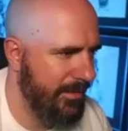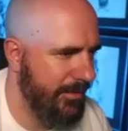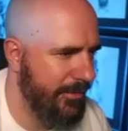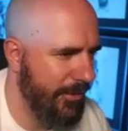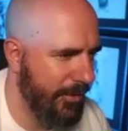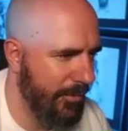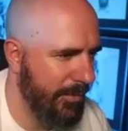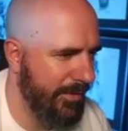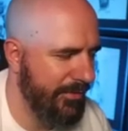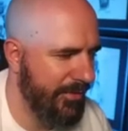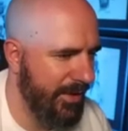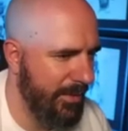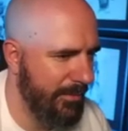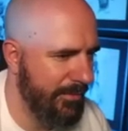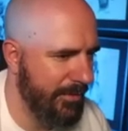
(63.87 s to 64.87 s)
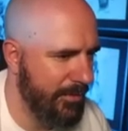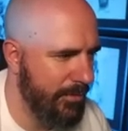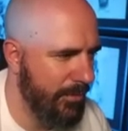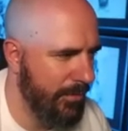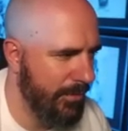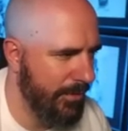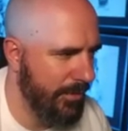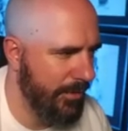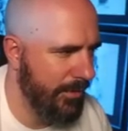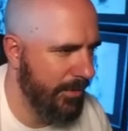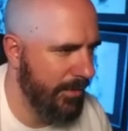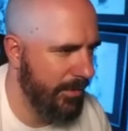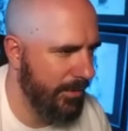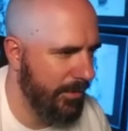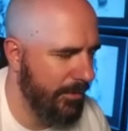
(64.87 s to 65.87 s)
Derwin James at corner,
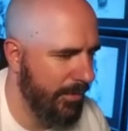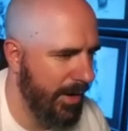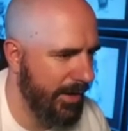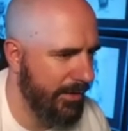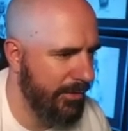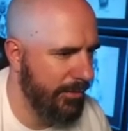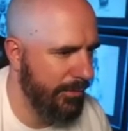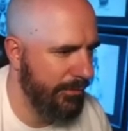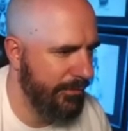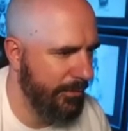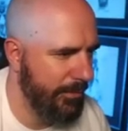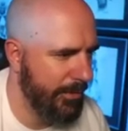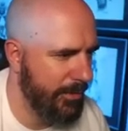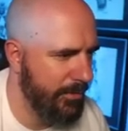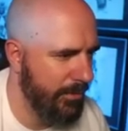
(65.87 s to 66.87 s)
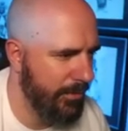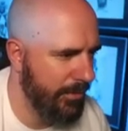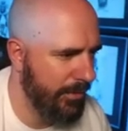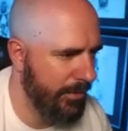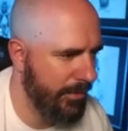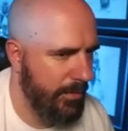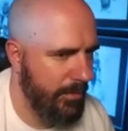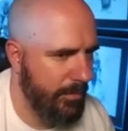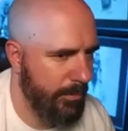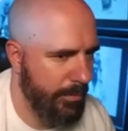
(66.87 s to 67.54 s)
Greg Newsome at corner.